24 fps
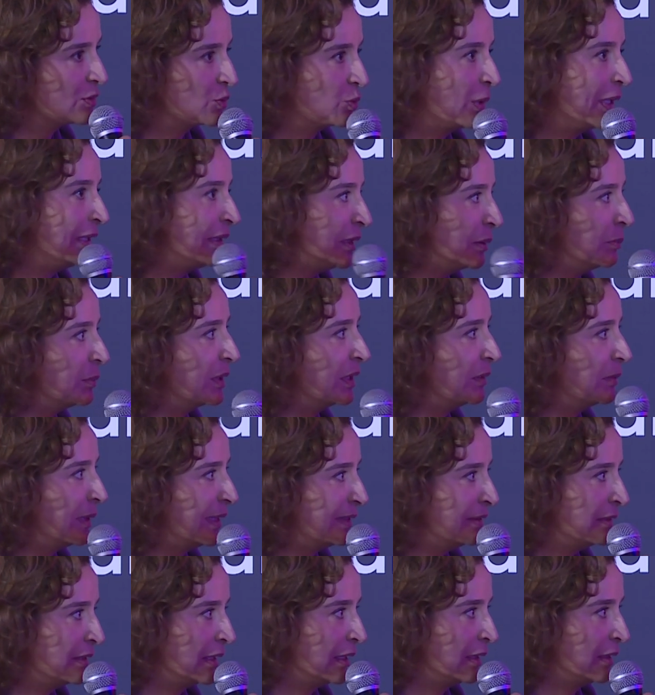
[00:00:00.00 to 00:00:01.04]
when
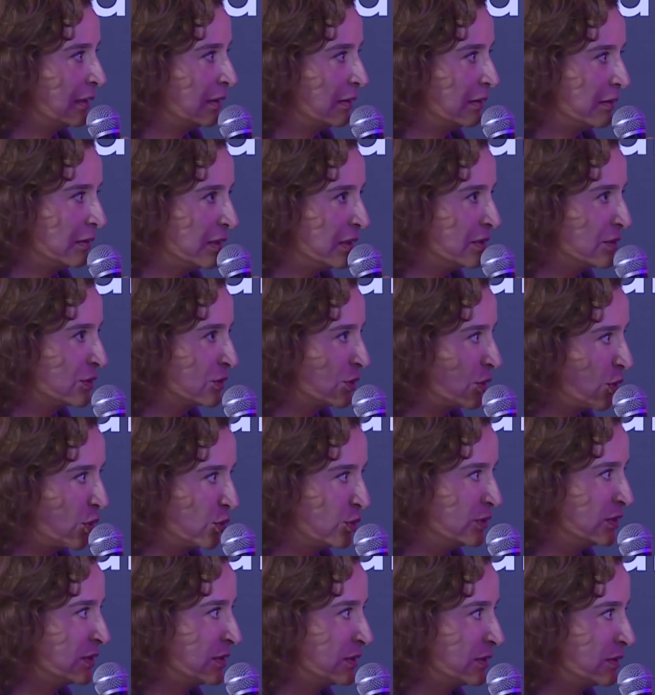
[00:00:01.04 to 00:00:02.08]
implementing these
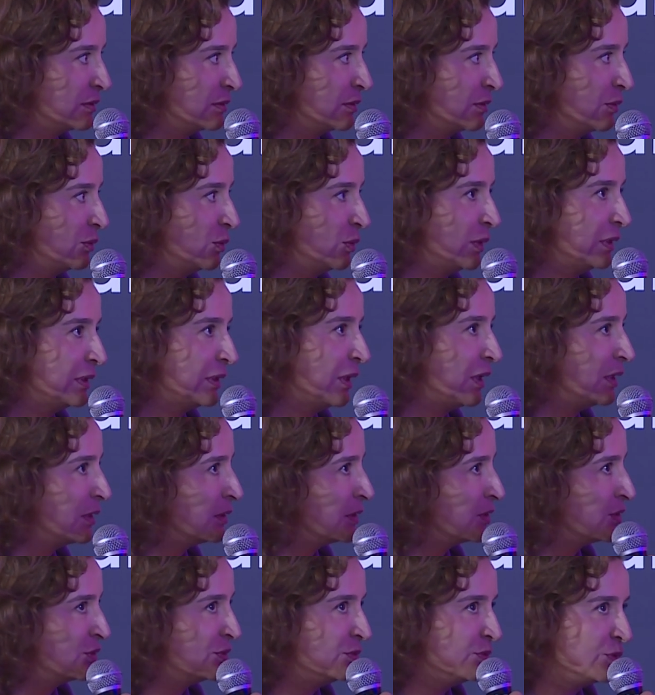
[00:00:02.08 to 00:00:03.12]
codes? What are
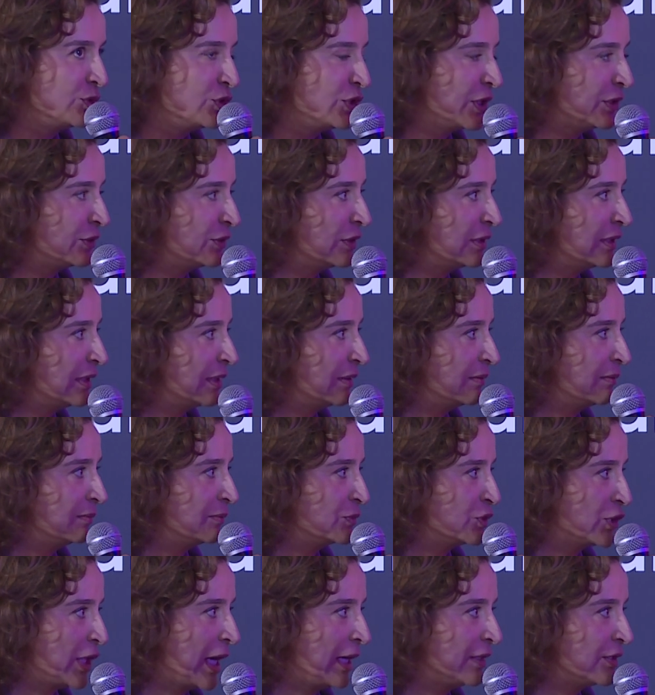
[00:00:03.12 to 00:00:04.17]
the general
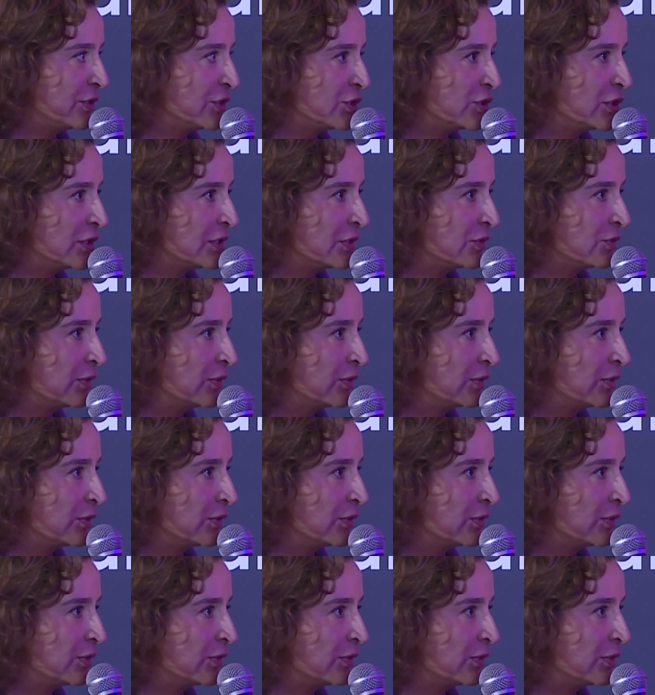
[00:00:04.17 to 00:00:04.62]
challenges